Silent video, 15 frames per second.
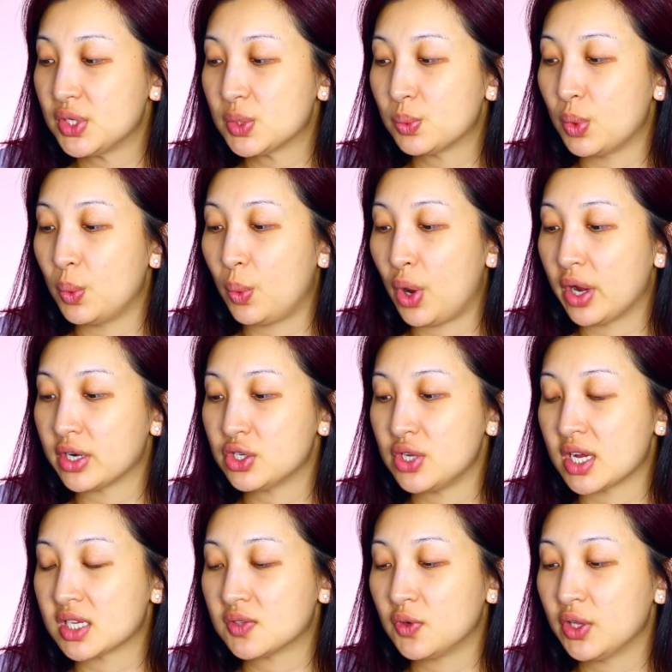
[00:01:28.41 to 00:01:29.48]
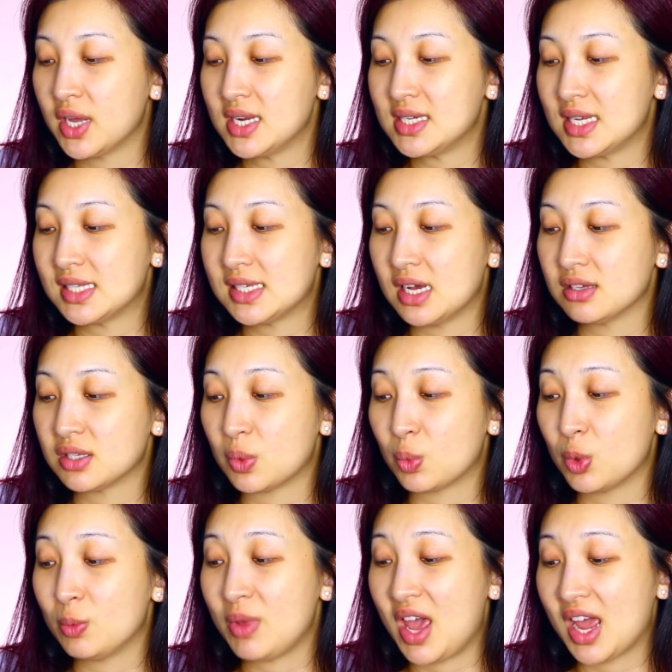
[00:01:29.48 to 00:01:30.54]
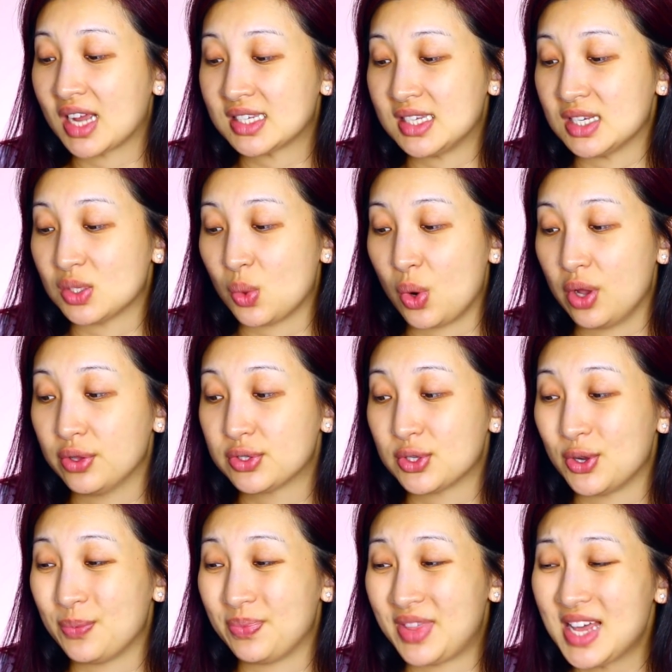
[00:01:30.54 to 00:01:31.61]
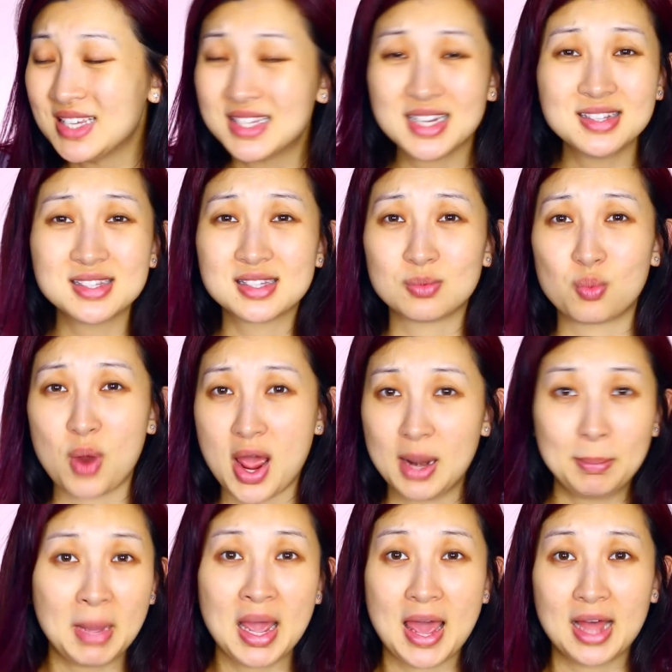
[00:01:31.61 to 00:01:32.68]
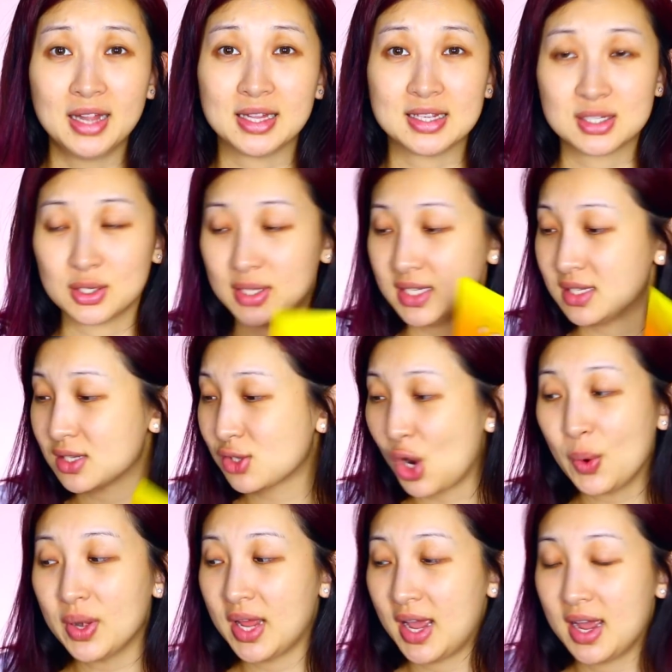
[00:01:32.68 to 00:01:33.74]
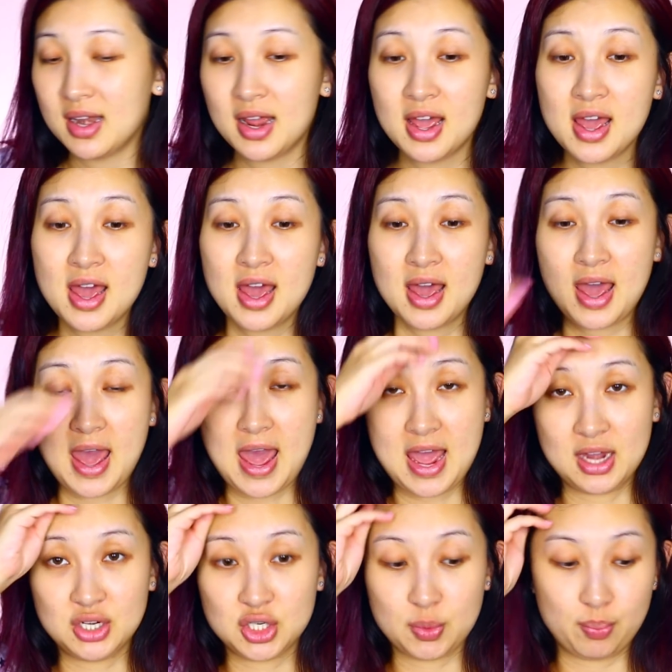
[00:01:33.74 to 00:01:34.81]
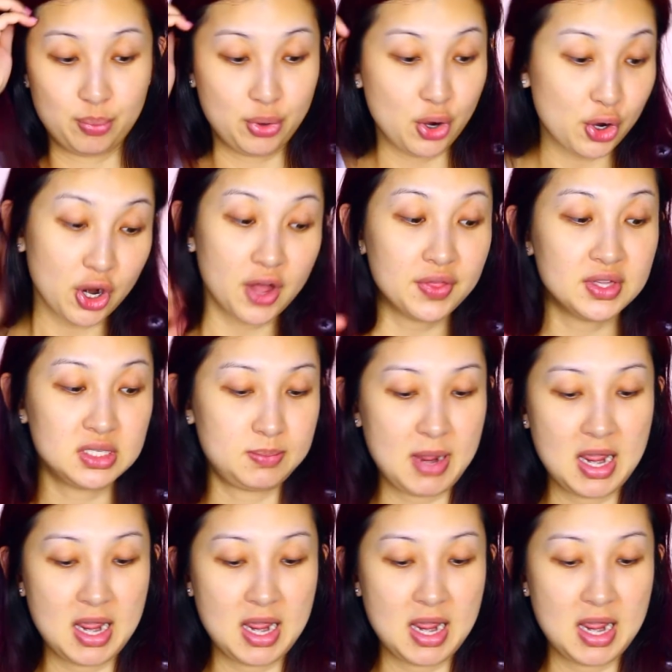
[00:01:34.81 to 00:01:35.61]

This will work to exfoliate dead cells and remove excess oil. So that sounds right up my alley. So let's just go ahead and put on this